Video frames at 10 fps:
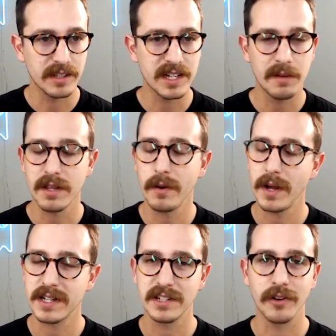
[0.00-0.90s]
the steps that I'm
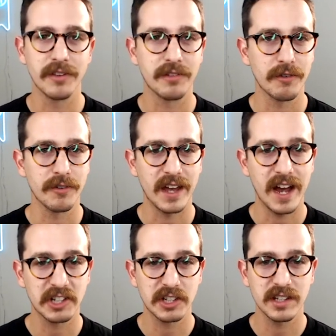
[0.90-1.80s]
about to go through,
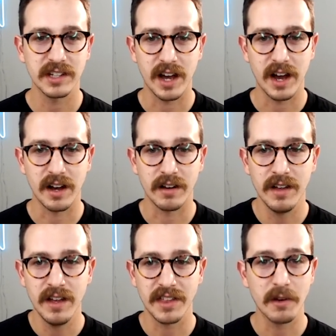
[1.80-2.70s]

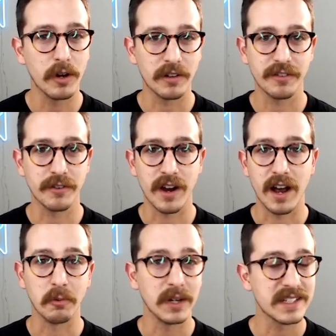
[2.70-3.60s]
they work for
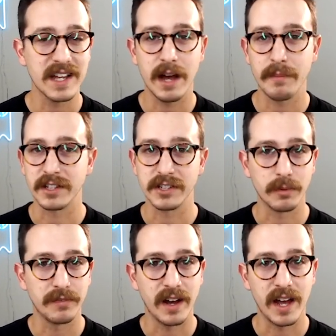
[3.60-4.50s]
our Wix app, our
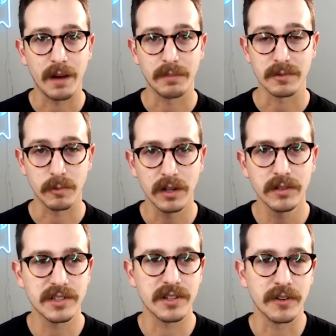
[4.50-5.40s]
Shopify app as well.
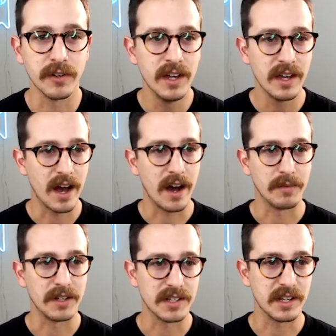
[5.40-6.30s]
So
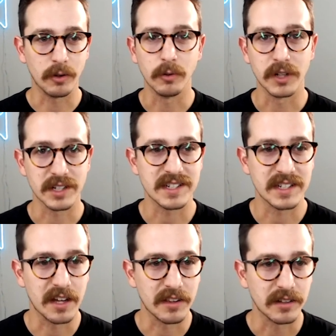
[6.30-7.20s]
it all works
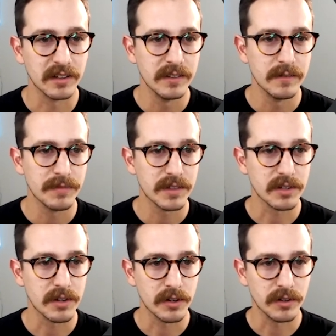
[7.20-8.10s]
together.
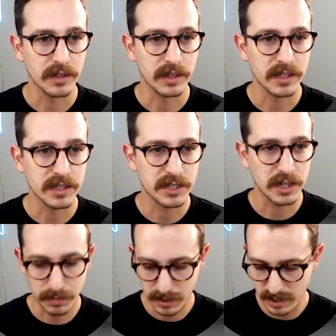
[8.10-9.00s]
So let's
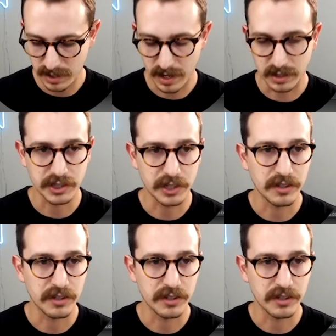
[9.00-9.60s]
jump in. I'll show